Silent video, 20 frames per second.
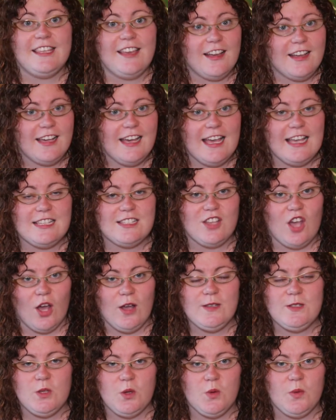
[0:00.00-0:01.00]
Yucca has
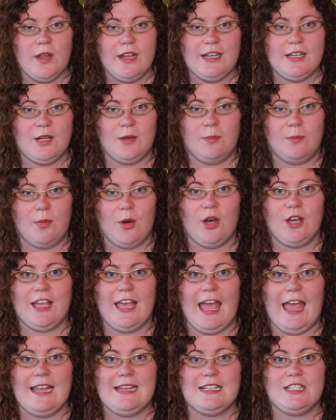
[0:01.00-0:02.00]
also written a book,
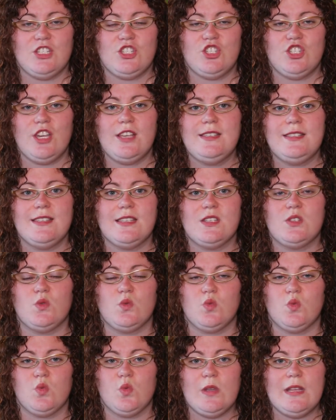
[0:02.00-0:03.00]
and it's just this
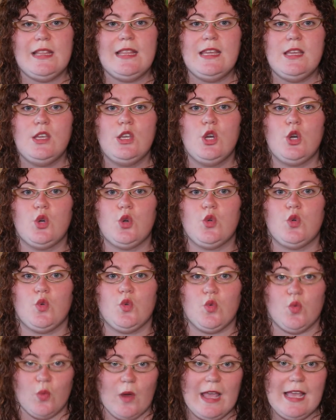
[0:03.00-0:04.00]
really
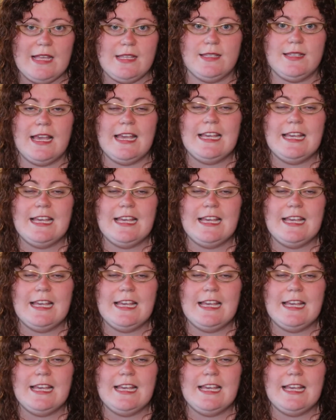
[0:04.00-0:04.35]
great,